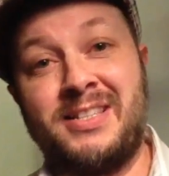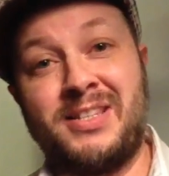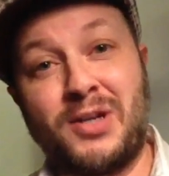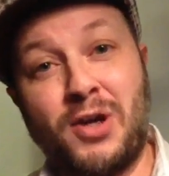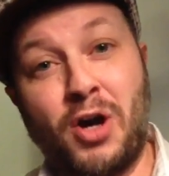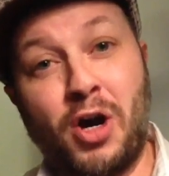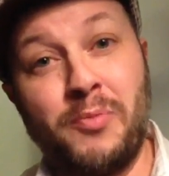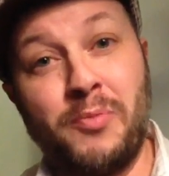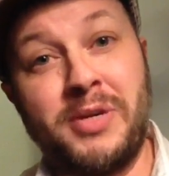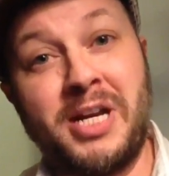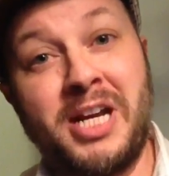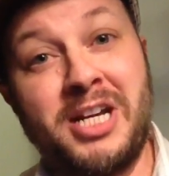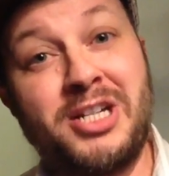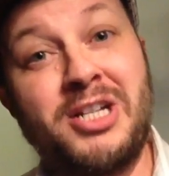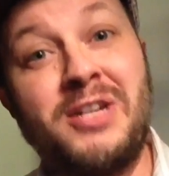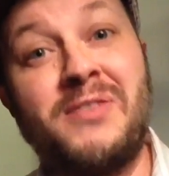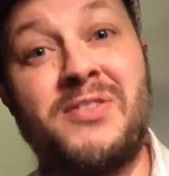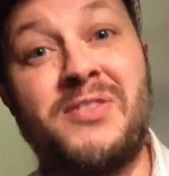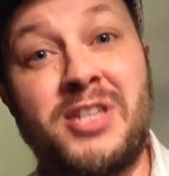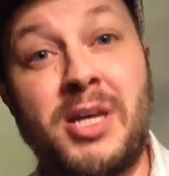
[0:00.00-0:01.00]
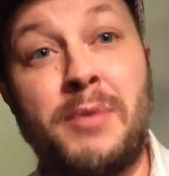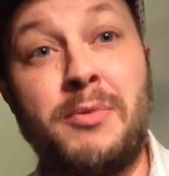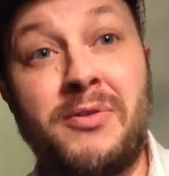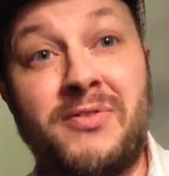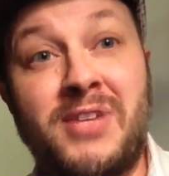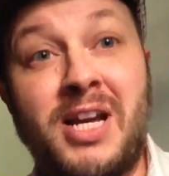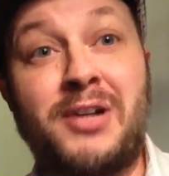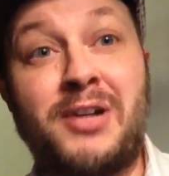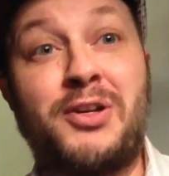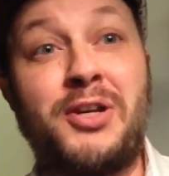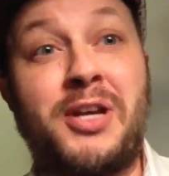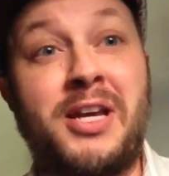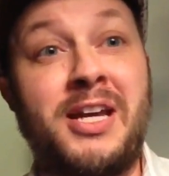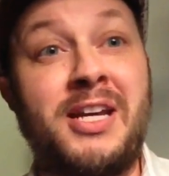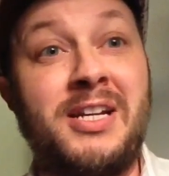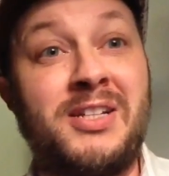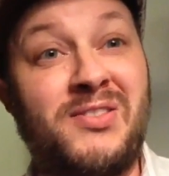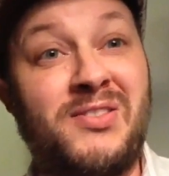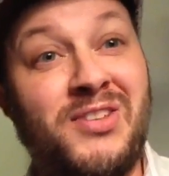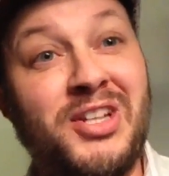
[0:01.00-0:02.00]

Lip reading: culmination of some of Dr. King's